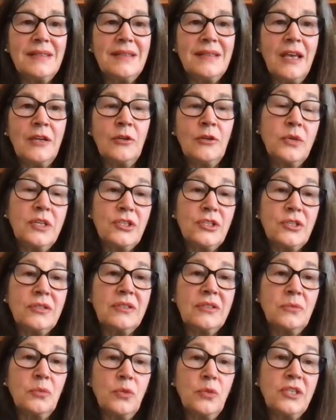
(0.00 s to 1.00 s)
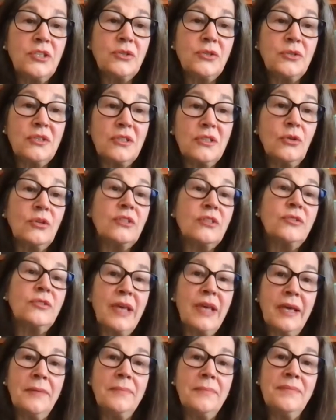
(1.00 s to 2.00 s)
And we should look to
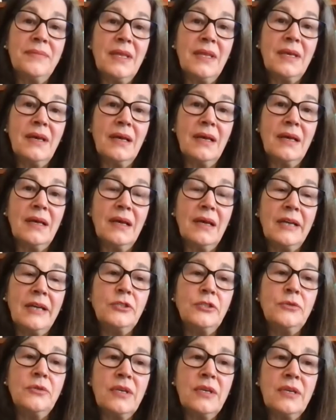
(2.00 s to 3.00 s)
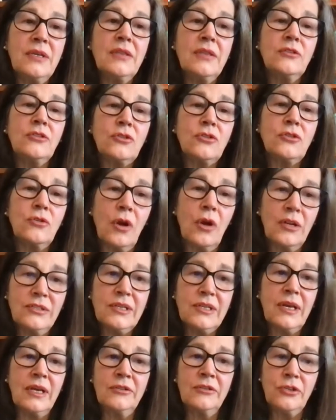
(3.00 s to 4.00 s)
them. I do think this
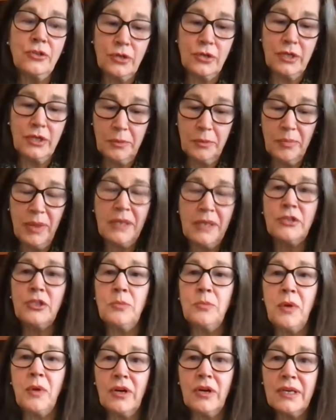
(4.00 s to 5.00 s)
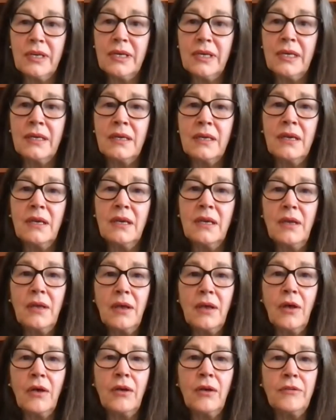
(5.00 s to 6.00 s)
cross-country benchmarking
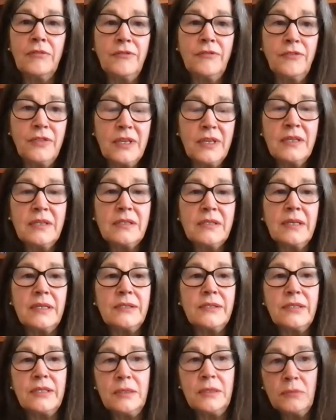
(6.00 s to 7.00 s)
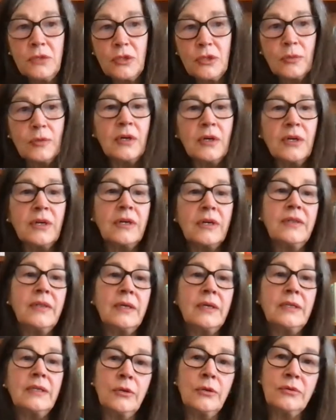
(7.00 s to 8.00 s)
of things that seem to work,
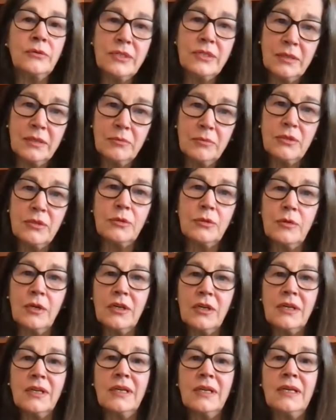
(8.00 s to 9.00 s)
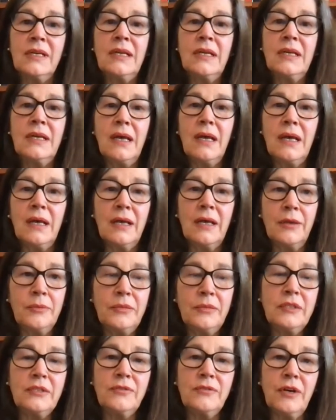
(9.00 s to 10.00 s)
that don't seem to work,
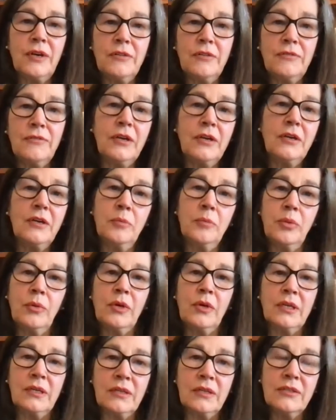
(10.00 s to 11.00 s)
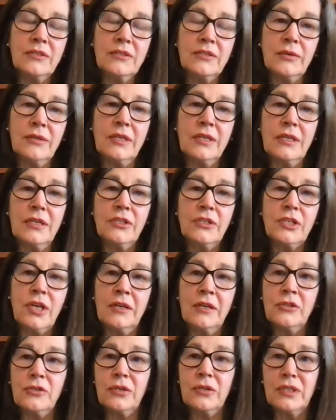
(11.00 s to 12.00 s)
is very, very important, so that each
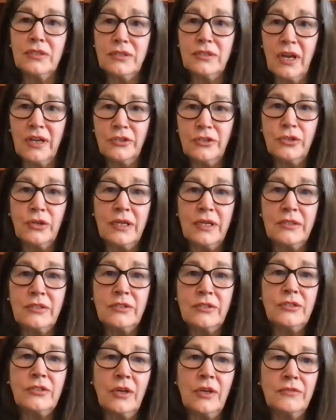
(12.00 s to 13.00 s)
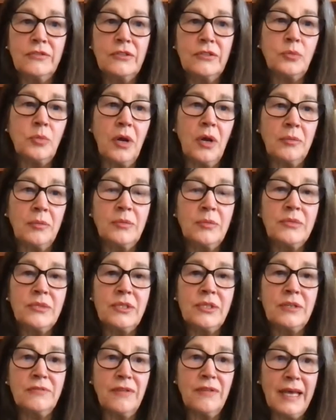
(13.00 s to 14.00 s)
country is not trying to solve these problems in
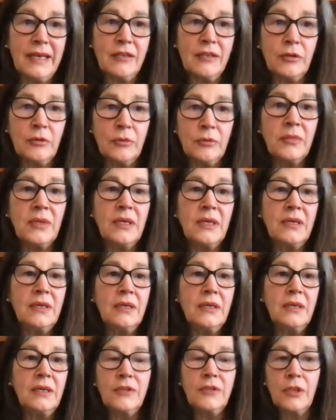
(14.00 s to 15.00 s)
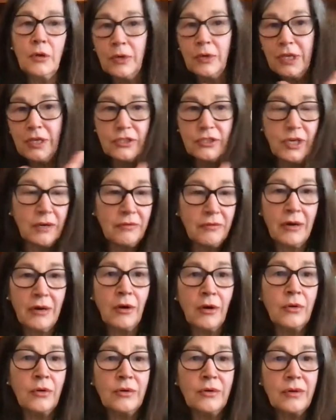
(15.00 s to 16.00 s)
a vacuum, even though we each have our
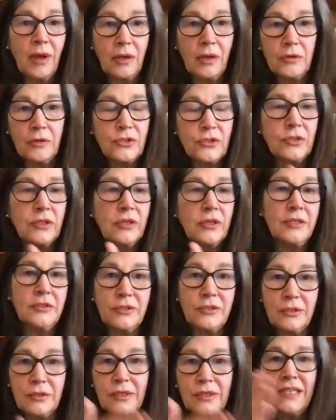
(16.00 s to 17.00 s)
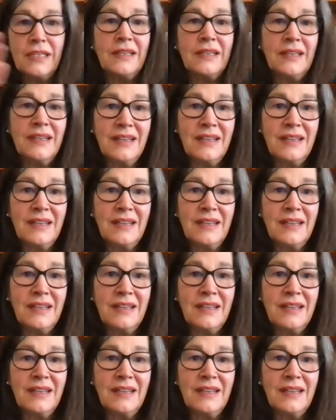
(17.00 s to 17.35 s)
own culture, history,